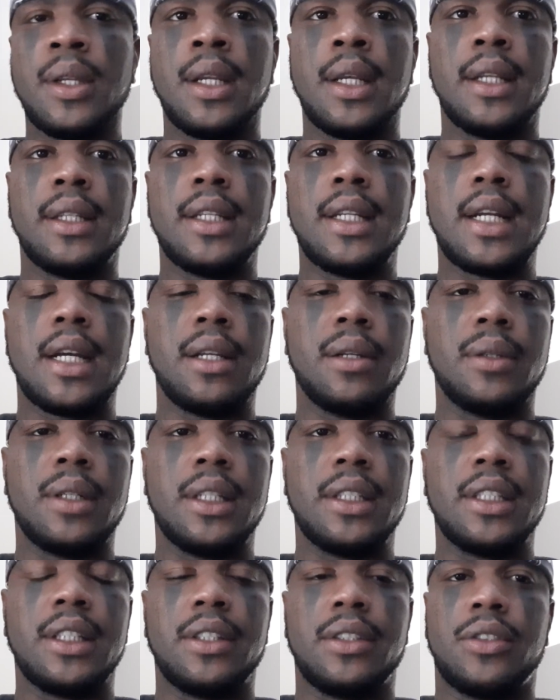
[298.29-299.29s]
And then I know
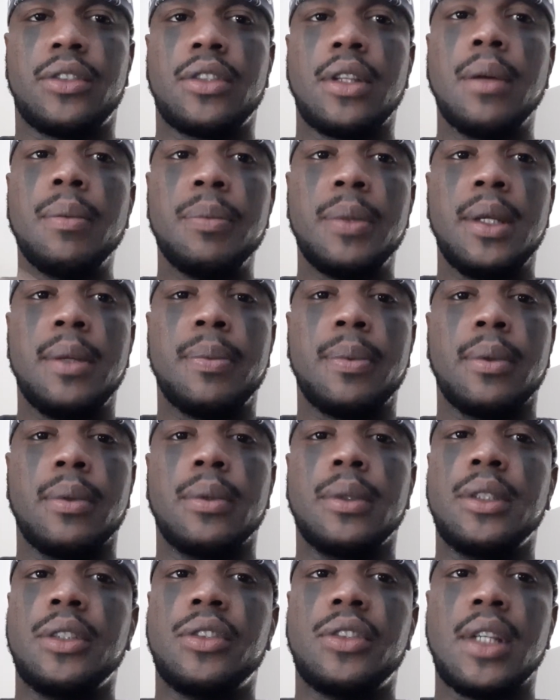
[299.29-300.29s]
that there's some people
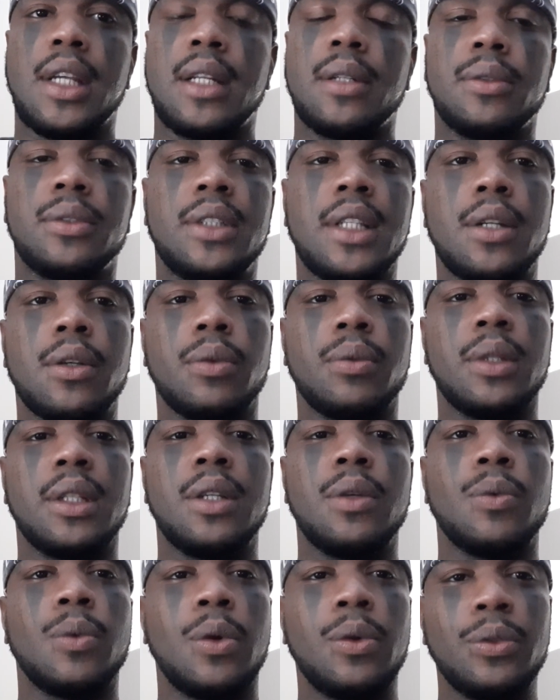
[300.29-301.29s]
on these channels, they don't
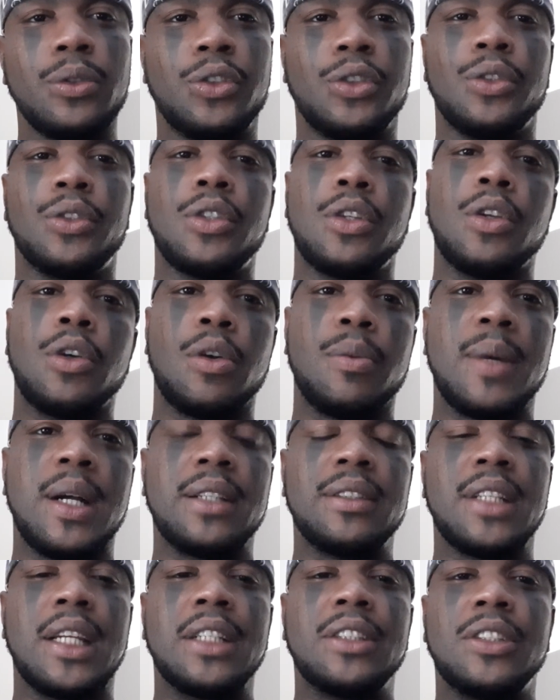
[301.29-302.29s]
really want you to know
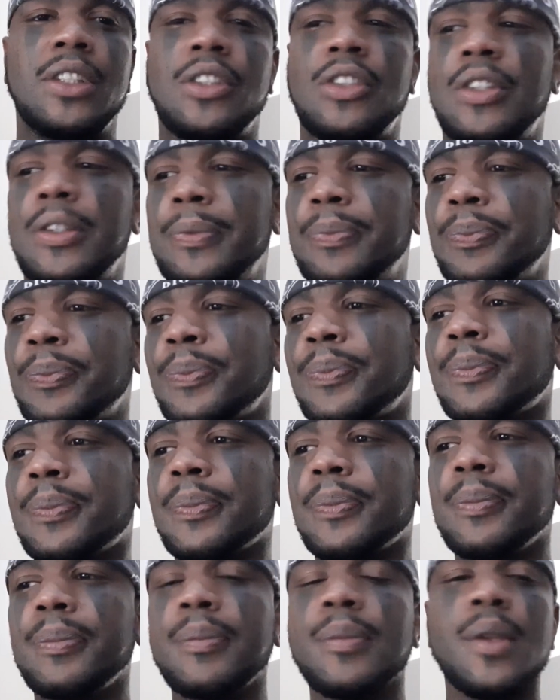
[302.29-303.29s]
about taxation
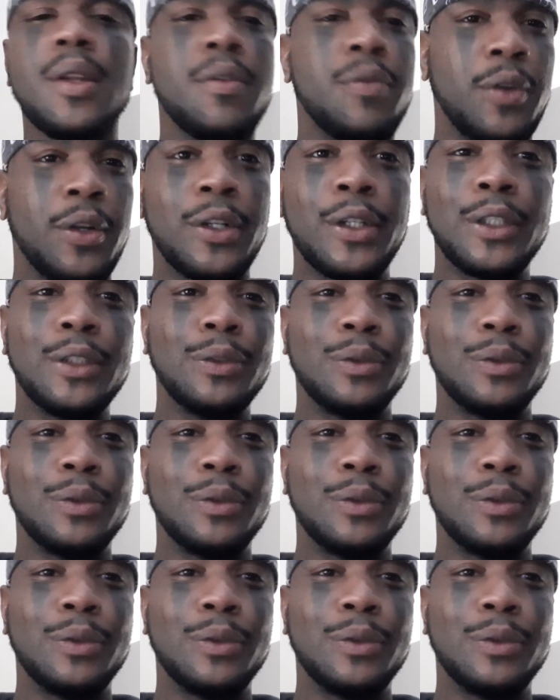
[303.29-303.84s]
for good